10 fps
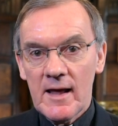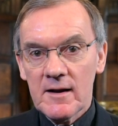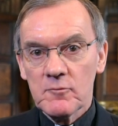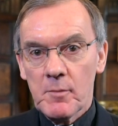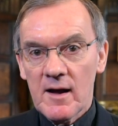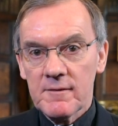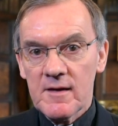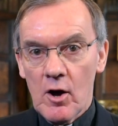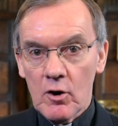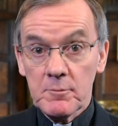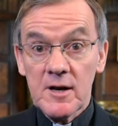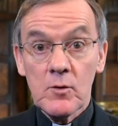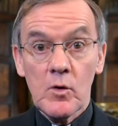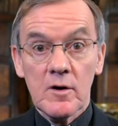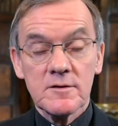led by the
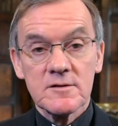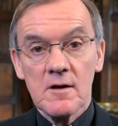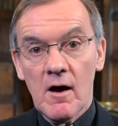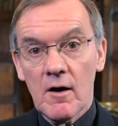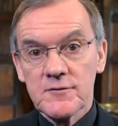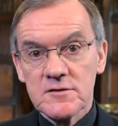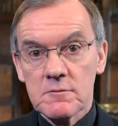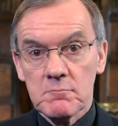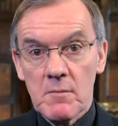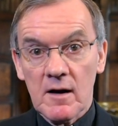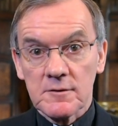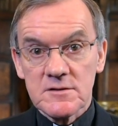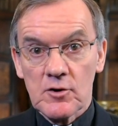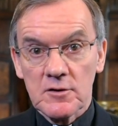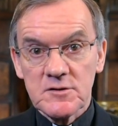opening words of St.
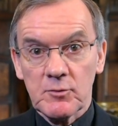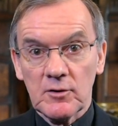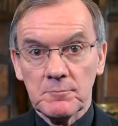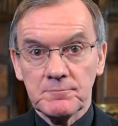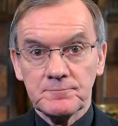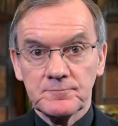Mark's Gospel.